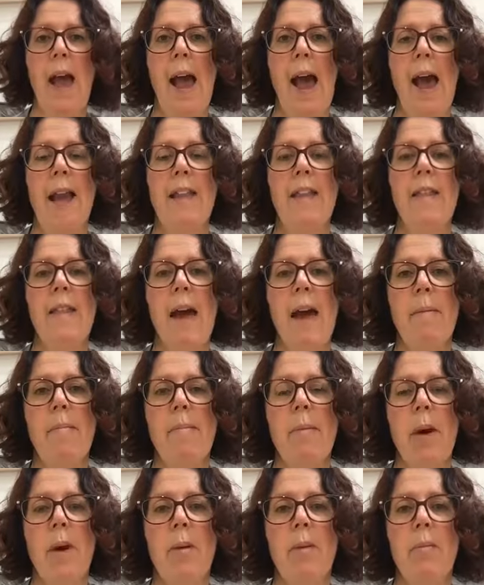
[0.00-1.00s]
And in that
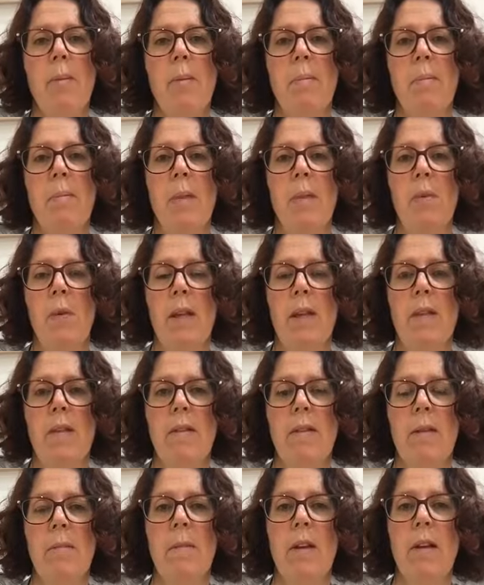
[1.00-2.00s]
moment between
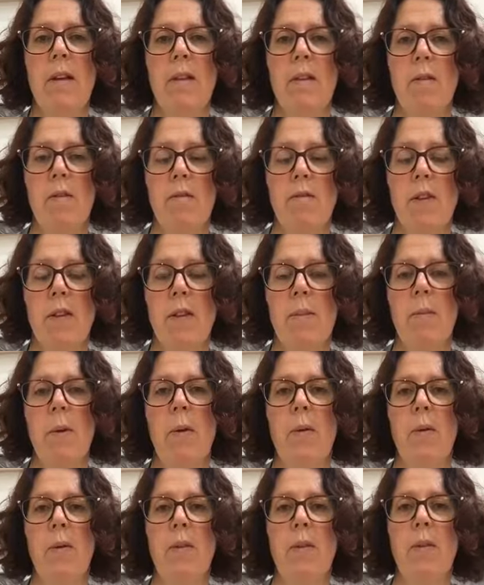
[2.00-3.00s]
stimulus and
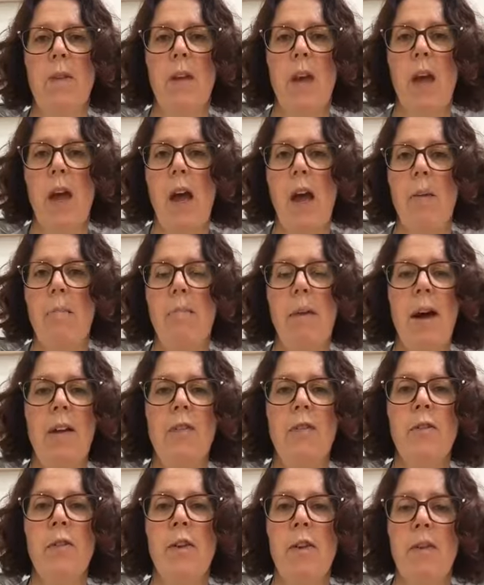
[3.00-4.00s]
response,
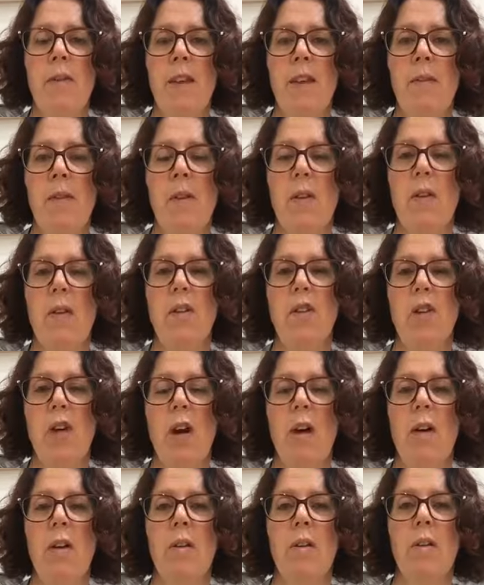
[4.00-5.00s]
mindfulness gives us a
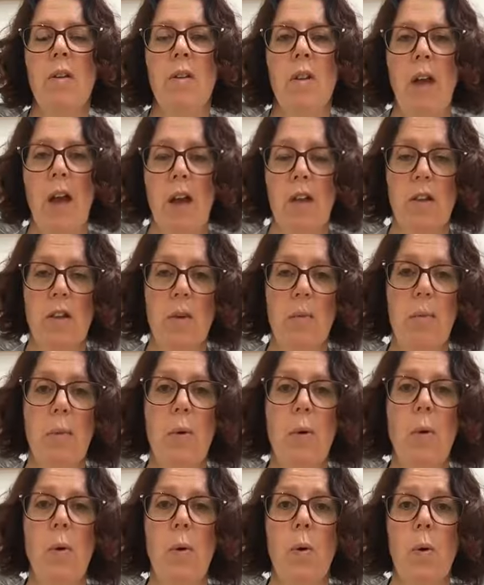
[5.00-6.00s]
chance to
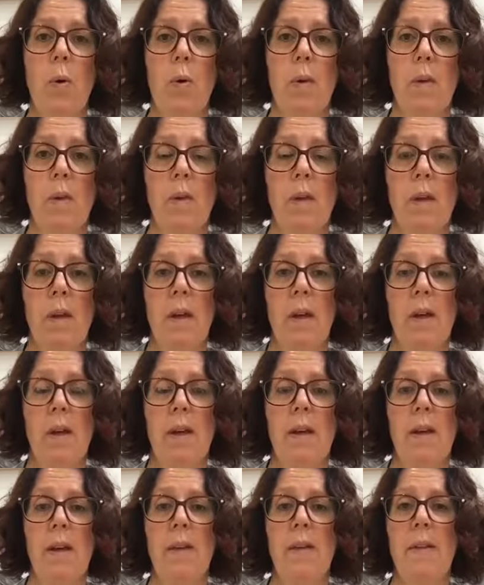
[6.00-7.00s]
pause,
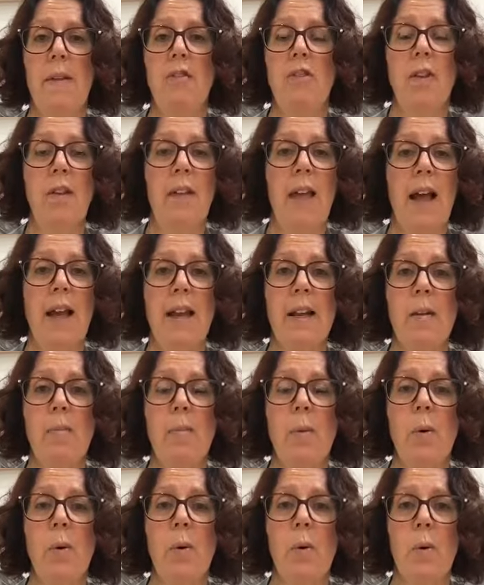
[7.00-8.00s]
just that little
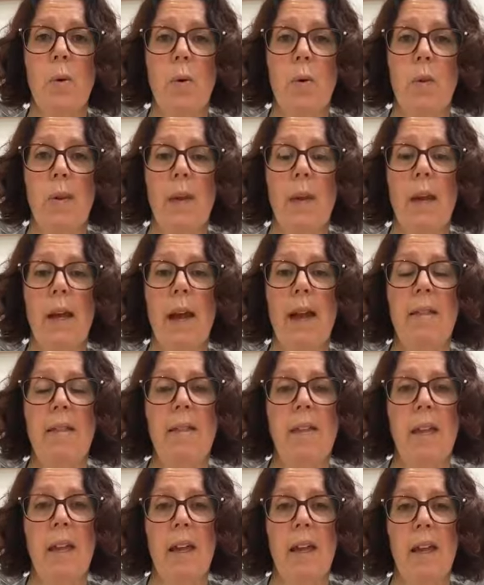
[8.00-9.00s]
pause, and
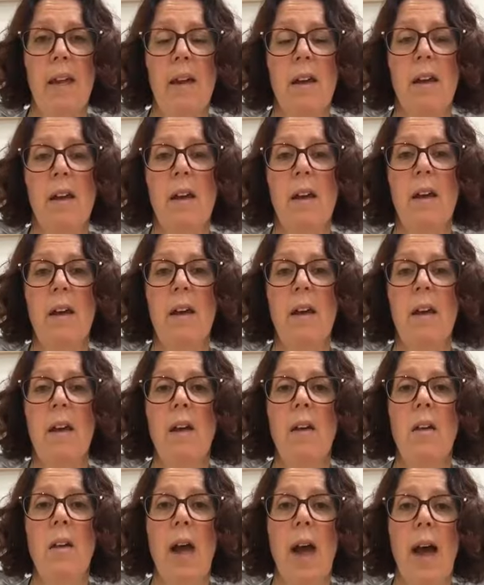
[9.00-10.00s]
think,
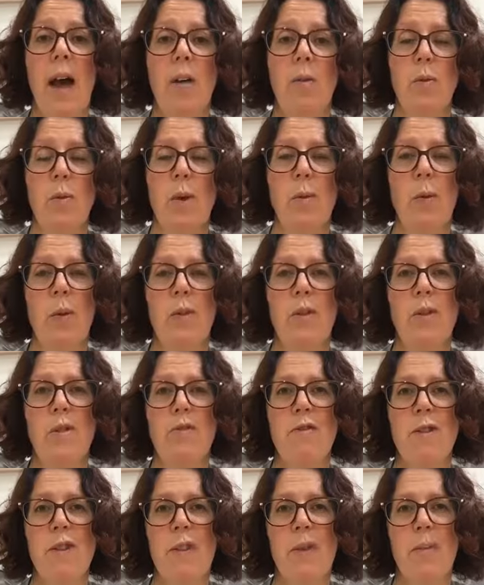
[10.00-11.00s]
how do I want to
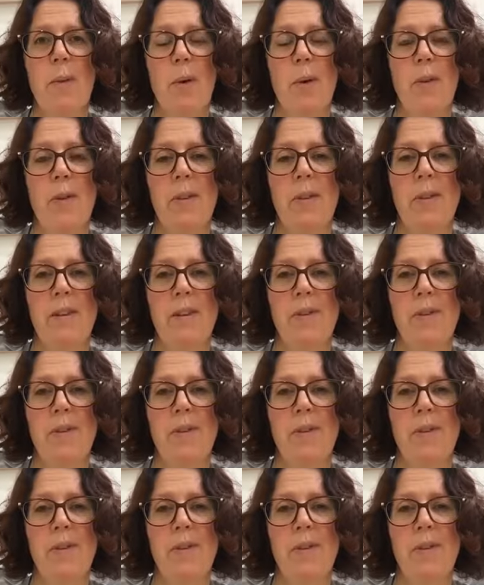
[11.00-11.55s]
respond?